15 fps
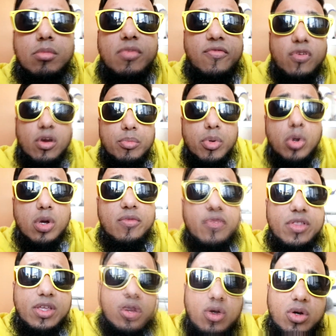Before I bolt
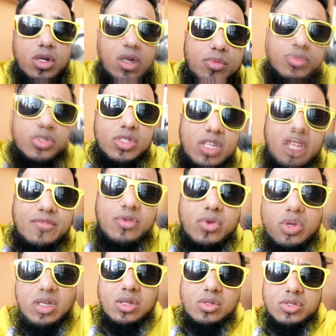everything on, I'm just going to have a
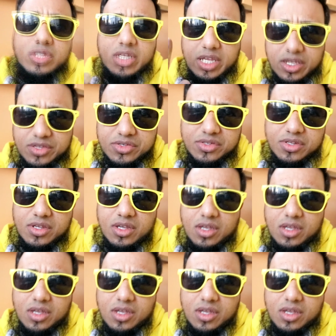quick little test